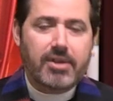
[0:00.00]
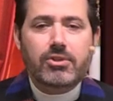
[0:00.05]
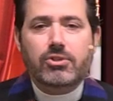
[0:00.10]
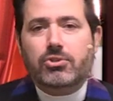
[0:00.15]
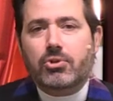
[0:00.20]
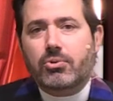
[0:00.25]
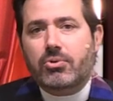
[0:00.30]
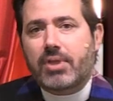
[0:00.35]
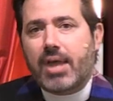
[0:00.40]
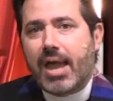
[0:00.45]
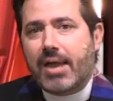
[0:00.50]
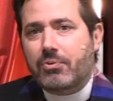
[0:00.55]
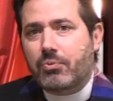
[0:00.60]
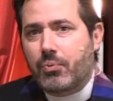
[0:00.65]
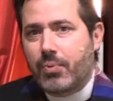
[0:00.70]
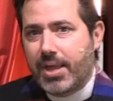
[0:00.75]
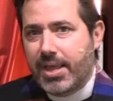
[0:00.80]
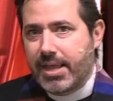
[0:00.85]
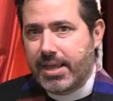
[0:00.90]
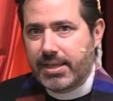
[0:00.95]
so that
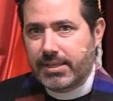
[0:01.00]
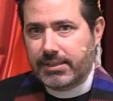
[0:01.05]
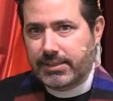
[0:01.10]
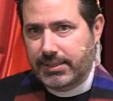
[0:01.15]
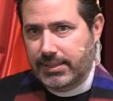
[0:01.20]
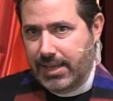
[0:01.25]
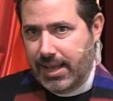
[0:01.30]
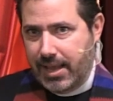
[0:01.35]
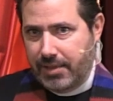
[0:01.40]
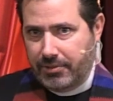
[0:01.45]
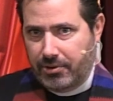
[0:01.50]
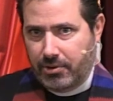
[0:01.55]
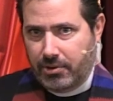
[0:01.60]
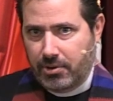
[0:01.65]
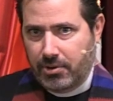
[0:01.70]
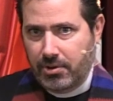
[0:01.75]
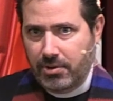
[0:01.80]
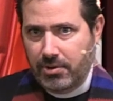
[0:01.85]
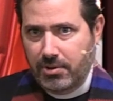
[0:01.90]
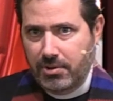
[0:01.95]
we together
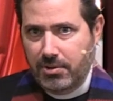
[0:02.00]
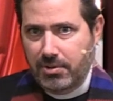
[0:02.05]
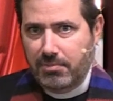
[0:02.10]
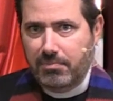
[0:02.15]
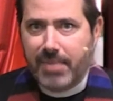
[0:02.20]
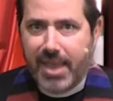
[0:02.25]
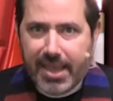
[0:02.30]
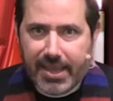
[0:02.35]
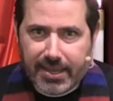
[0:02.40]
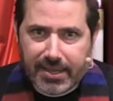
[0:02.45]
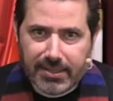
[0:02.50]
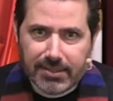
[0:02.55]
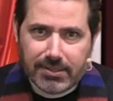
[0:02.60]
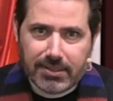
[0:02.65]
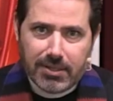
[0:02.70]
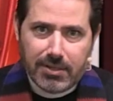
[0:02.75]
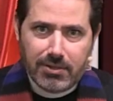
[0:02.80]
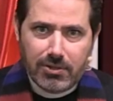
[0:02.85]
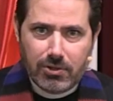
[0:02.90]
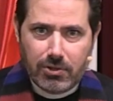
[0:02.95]
may
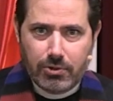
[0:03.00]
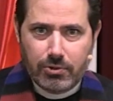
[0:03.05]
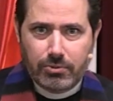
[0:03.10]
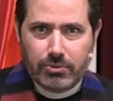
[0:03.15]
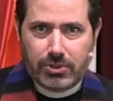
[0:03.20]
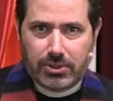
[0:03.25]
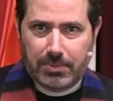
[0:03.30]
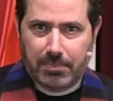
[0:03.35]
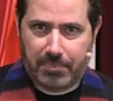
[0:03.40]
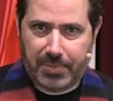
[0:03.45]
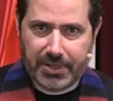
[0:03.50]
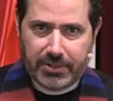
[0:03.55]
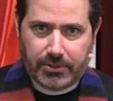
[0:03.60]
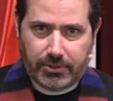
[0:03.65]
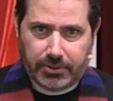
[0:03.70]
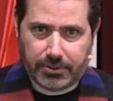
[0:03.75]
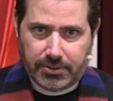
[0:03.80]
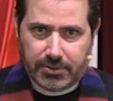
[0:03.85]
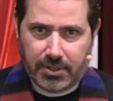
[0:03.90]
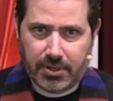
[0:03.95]
continue to
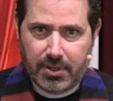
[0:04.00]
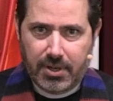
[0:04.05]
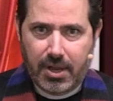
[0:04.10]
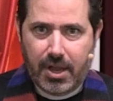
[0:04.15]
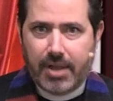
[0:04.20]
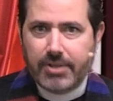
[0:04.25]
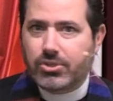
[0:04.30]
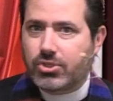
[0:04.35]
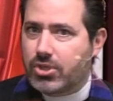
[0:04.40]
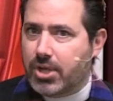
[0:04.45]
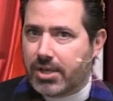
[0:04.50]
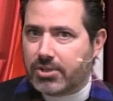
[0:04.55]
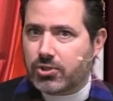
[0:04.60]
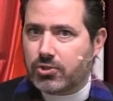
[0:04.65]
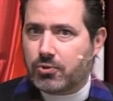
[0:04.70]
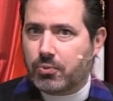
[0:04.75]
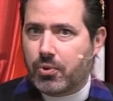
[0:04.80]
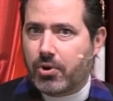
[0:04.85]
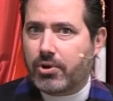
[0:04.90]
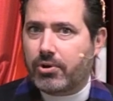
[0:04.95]
build a
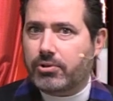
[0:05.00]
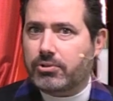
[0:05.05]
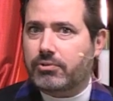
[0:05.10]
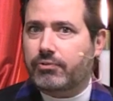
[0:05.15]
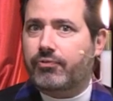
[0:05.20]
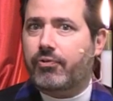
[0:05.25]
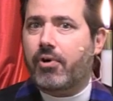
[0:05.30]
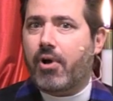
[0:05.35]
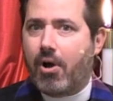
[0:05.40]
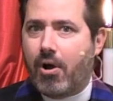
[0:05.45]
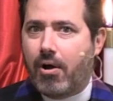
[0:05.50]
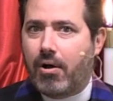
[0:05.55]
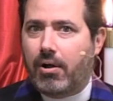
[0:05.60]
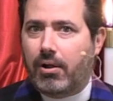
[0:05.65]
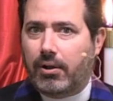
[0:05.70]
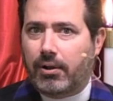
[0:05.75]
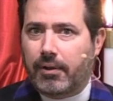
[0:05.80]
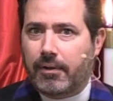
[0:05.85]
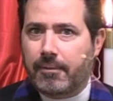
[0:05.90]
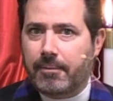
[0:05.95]
just world for
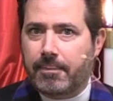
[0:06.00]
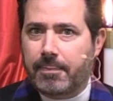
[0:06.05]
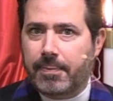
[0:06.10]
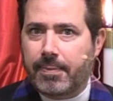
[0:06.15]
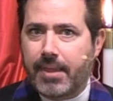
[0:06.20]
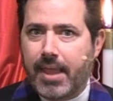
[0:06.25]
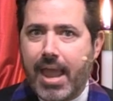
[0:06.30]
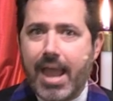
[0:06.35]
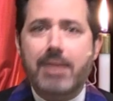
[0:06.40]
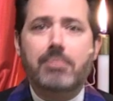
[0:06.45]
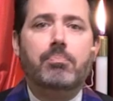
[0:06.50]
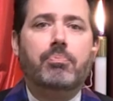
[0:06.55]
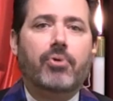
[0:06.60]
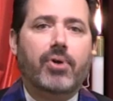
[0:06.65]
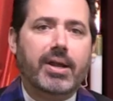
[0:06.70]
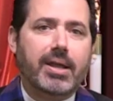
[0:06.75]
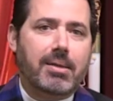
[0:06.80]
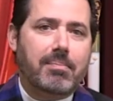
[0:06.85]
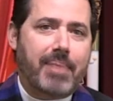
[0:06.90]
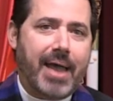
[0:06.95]
all and
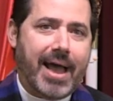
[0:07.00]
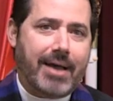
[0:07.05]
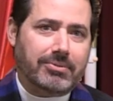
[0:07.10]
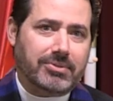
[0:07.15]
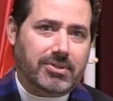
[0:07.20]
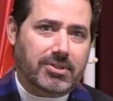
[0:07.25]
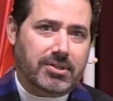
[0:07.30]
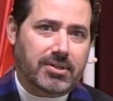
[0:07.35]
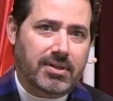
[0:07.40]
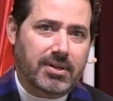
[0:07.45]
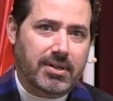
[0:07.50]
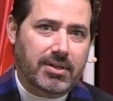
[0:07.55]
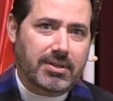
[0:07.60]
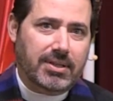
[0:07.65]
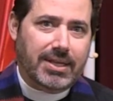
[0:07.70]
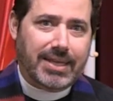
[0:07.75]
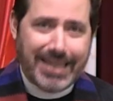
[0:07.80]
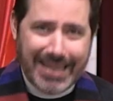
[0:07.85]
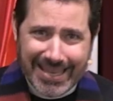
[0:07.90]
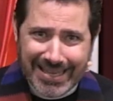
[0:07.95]
bring about
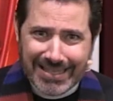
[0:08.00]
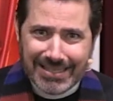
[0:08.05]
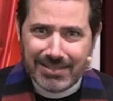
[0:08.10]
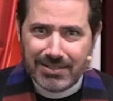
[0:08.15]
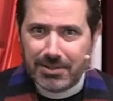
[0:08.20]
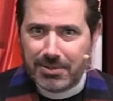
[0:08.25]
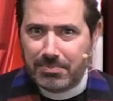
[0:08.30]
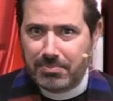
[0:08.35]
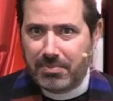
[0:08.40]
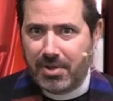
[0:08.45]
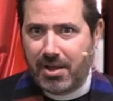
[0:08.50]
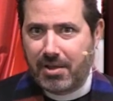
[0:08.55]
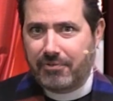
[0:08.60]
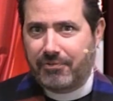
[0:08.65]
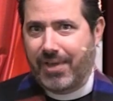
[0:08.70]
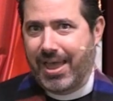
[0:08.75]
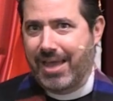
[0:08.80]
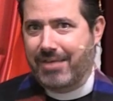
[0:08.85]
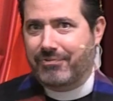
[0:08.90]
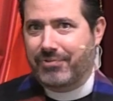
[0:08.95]
the kingdom of
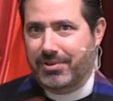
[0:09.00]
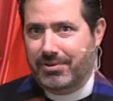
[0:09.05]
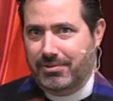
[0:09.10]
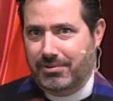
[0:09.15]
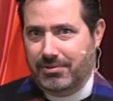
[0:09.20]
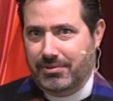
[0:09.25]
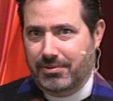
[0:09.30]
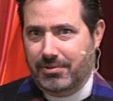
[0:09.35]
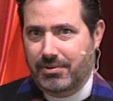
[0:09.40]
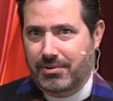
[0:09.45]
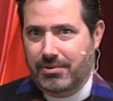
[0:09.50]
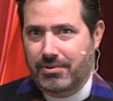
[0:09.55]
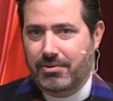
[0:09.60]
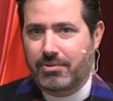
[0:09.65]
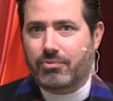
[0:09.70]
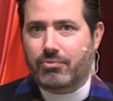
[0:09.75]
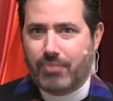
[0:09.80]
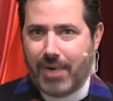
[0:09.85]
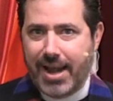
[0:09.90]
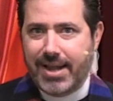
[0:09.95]
heaven
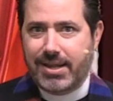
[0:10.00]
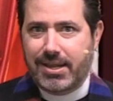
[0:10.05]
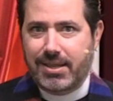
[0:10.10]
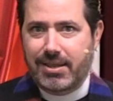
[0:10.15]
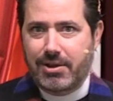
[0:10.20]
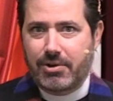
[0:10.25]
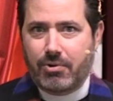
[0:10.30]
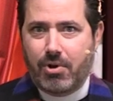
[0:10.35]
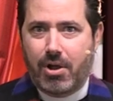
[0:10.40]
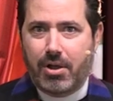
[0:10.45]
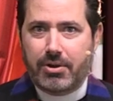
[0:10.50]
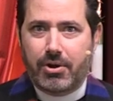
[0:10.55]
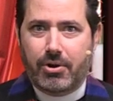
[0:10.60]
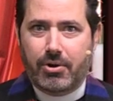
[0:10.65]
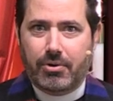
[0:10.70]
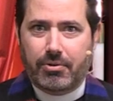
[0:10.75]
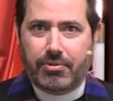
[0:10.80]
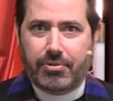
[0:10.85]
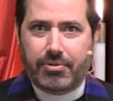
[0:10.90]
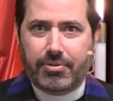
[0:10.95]
right here on
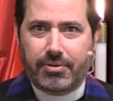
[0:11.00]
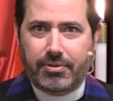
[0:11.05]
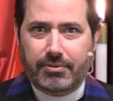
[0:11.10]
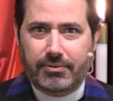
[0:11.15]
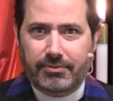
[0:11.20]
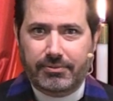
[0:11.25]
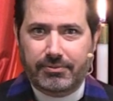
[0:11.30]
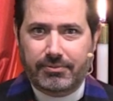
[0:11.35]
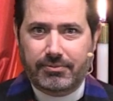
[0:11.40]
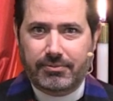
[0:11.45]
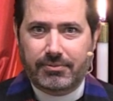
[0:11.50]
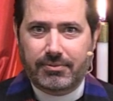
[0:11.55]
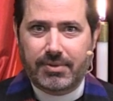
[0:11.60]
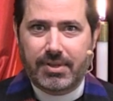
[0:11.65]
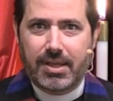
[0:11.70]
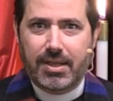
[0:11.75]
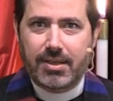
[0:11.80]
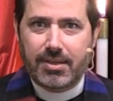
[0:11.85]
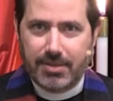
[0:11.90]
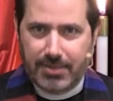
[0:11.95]
earth.
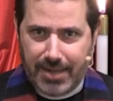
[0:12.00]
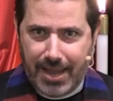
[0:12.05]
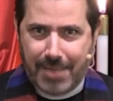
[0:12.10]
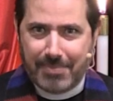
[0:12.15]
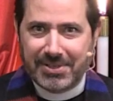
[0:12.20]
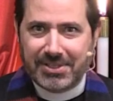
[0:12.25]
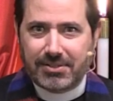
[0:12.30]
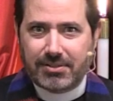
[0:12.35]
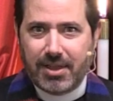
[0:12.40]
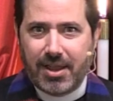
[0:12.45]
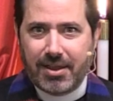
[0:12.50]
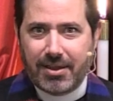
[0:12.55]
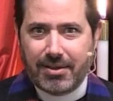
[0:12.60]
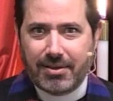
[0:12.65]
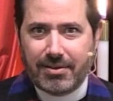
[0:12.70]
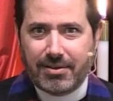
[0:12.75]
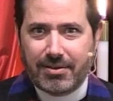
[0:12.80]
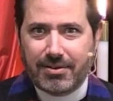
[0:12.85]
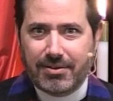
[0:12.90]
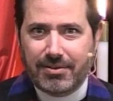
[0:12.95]
Namaste.